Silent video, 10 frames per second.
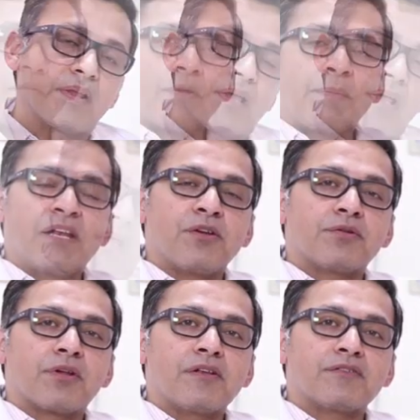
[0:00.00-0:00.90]
Female
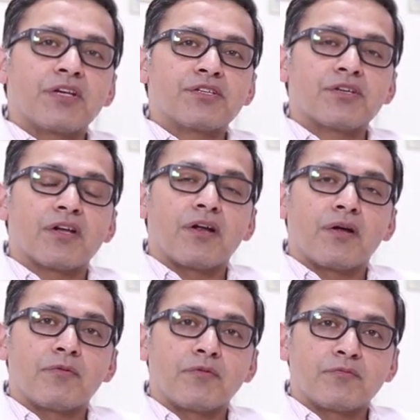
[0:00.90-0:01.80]
urethral stricture,
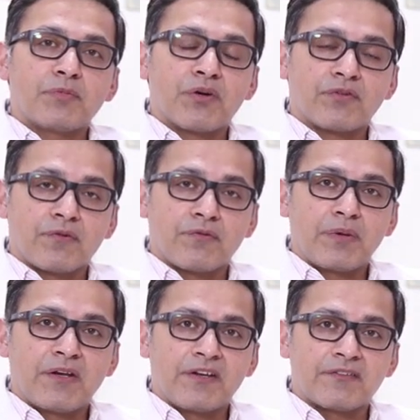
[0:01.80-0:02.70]
because of
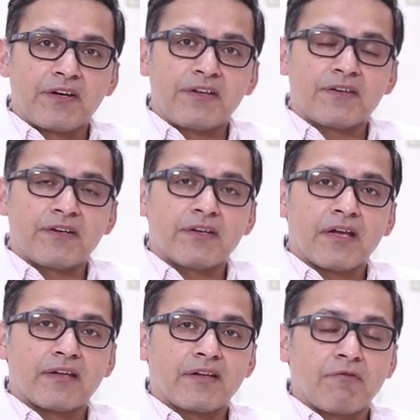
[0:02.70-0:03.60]
various reasons,
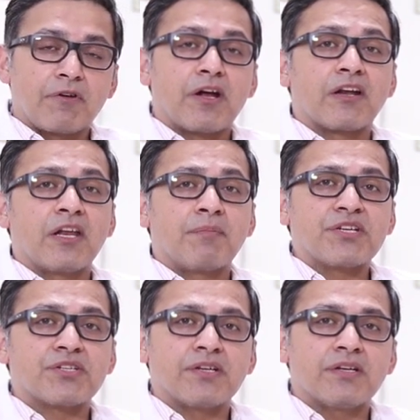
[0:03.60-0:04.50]
as I will earlier
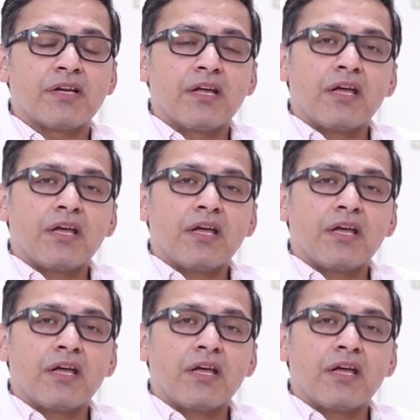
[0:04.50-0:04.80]
mentioned.